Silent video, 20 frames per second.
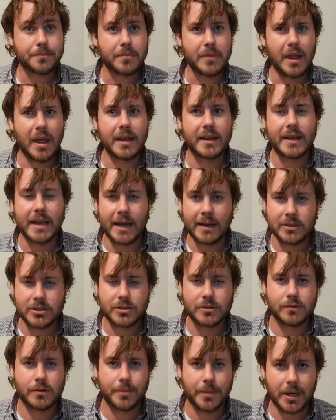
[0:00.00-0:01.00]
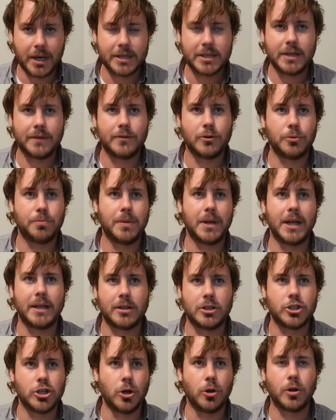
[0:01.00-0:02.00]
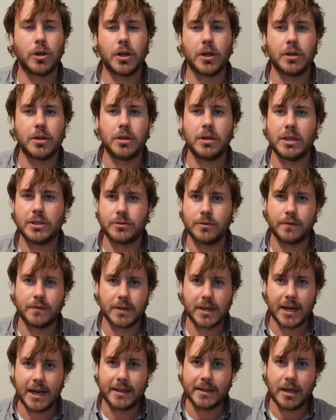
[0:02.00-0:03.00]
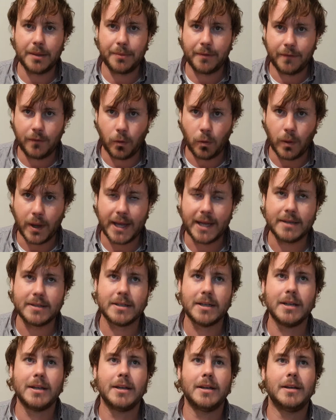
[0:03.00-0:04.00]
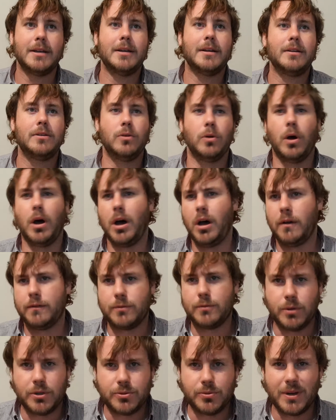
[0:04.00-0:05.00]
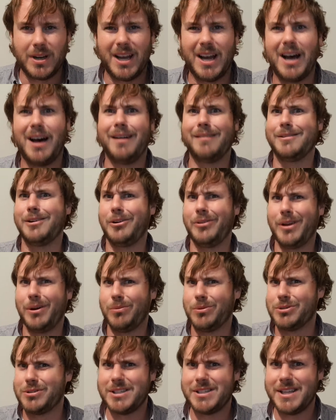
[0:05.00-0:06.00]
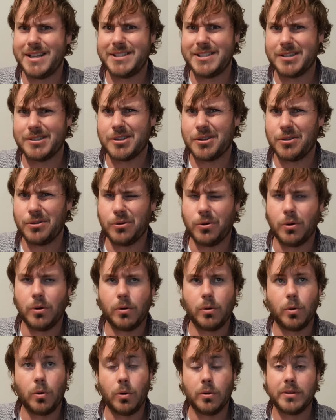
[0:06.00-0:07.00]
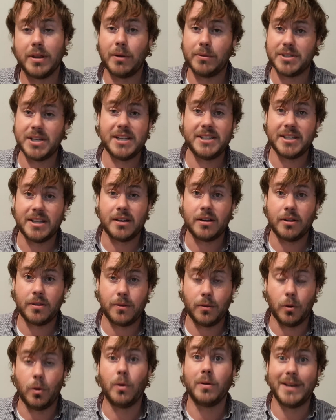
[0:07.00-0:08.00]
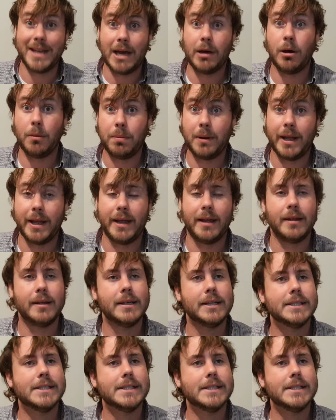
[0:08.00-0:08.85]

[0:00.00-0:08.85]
Again, just a reminder, if you were playing the Joker, you need to have declared that beforehand, not afterwards. We're like, "Oh no, that wasn't as easy as I thought," or "That was easier than I thought, now I'll play it."